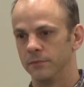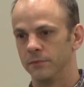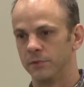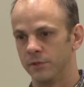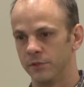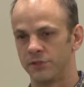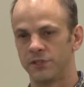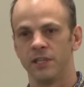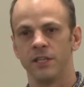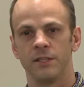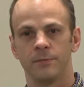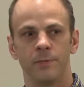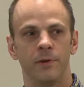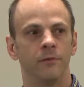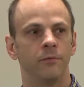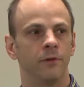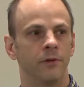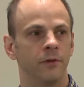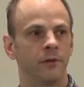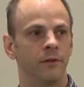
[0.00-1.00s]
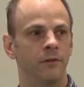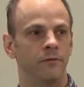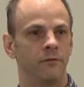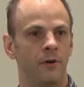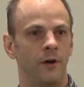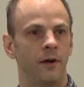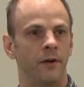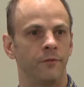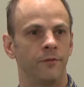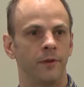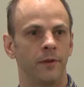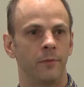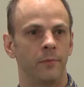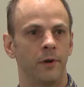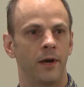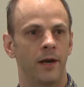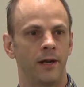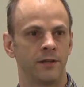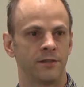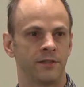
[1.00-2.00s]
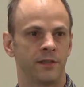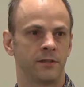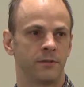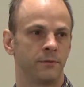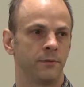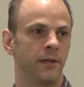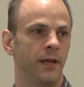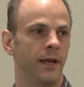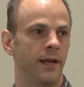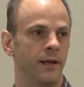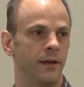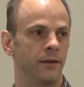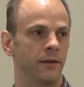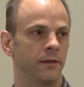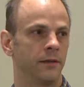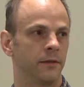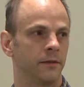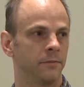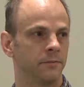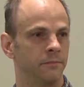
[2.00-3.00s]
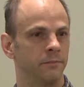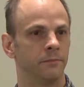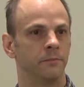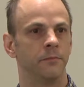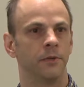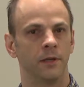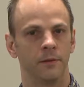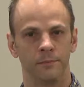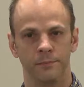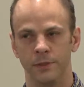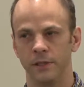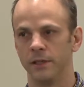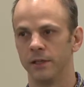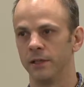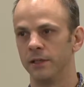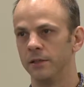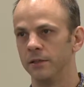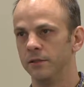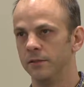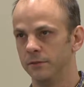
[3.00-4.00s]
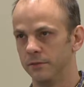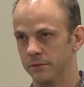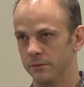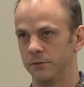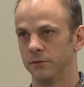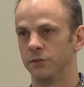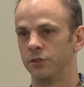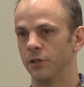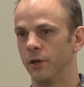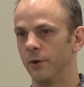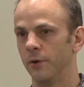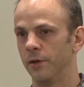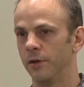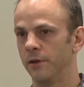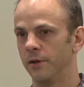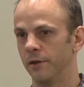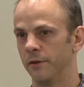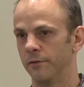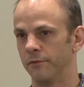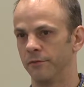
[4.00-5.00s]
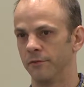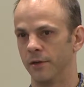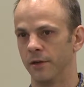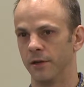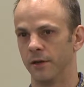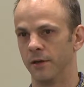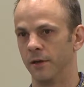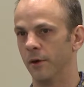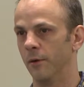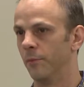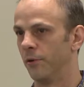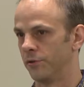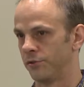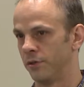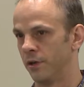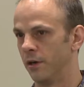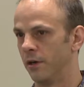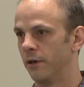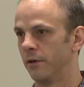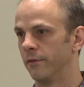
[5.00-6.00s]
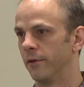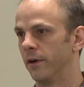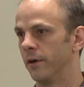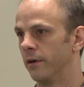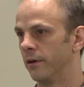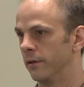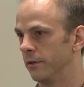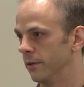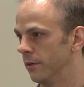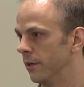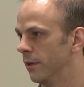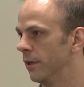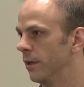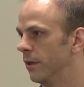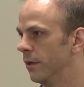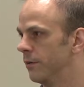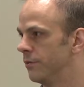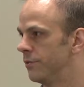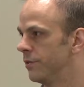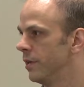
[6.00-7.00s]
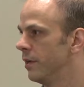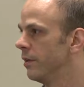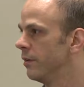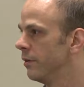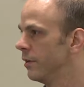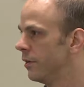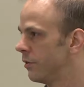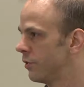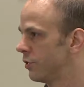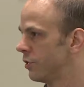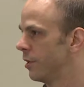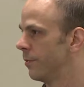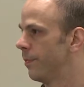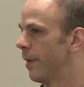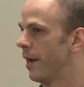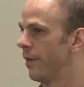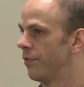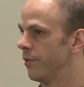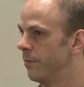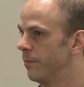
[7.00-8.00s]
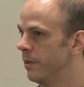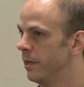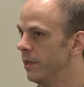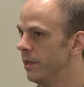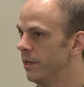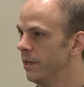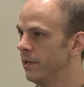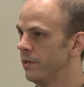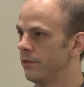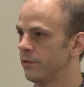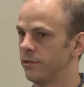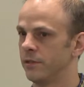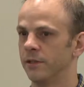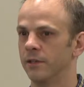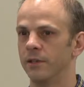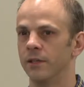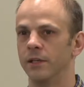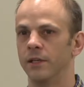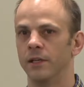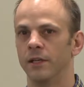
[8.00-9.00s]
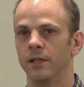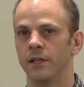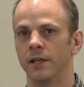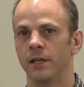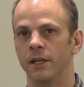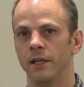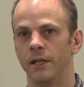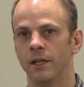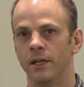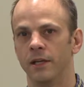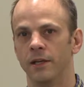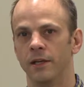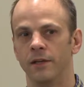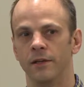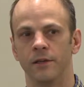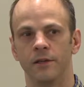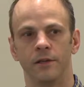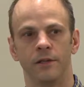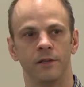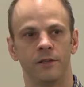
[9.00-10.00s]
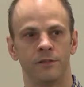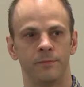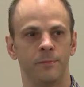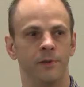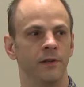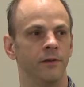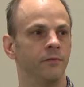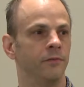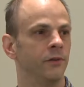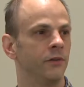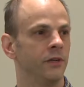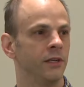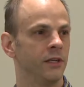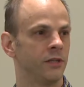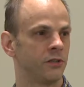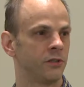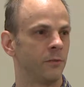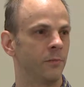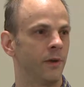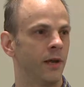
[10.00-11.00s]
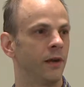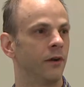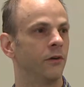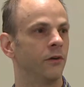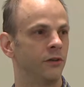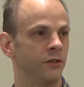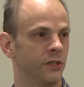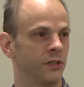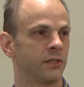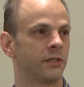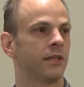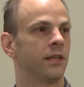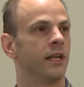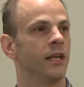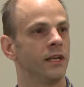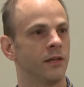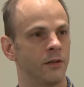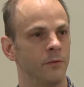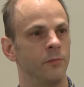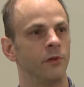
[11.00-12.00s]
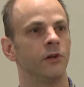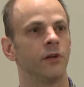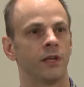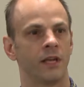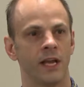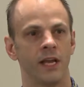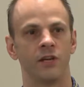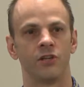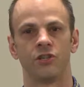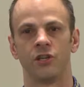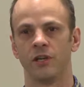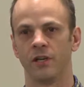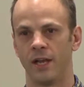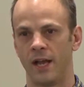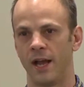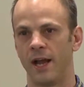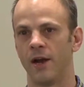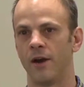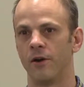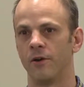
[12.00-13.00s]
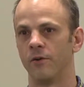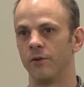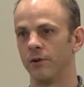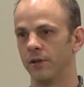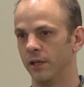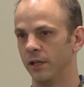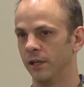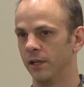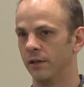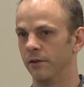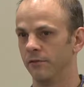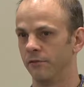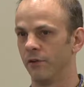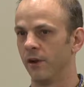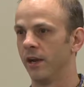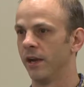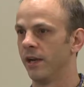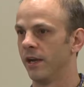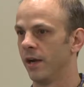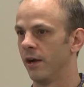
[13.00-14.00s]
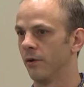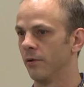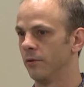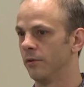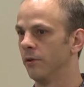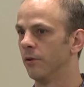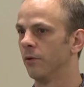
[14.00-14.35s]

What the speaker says: city's been really involved in the process. We had a big showing of almost all of our city leadership at the meetings, and it's been really instrumental in just getting communication out and finding out,